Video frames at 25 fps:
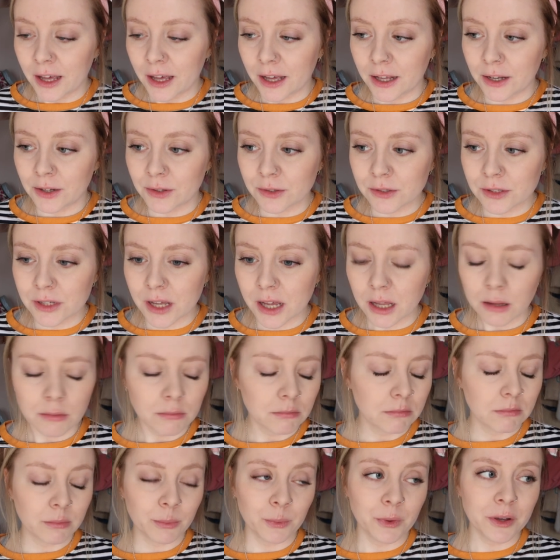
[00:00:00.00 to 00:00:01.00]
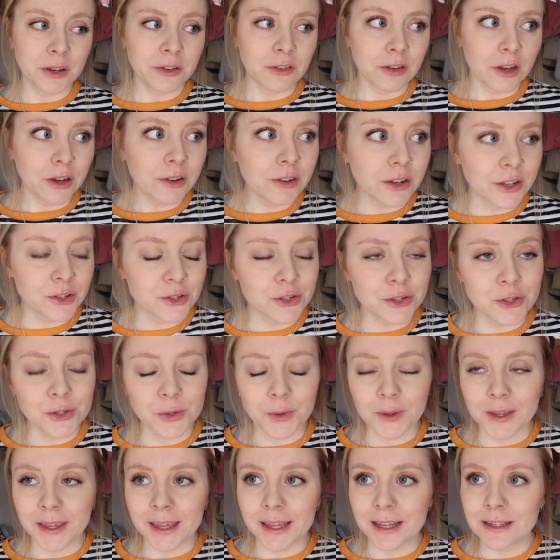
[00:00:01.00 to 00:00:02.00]
And I was like, why don't I just do
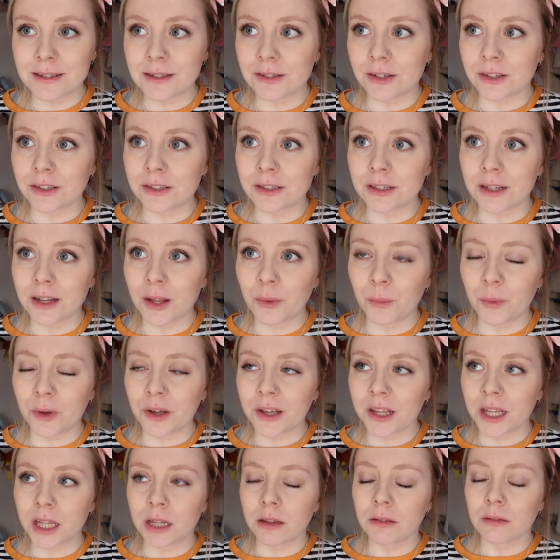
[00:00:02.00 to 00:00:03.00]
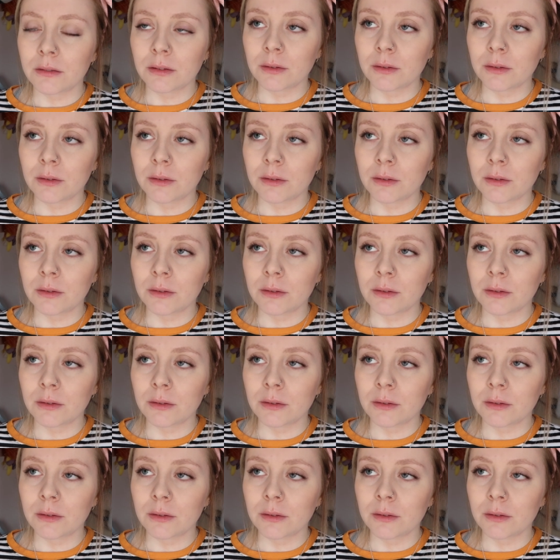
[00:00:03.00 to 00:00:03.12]
a Kickstarter? Like, why?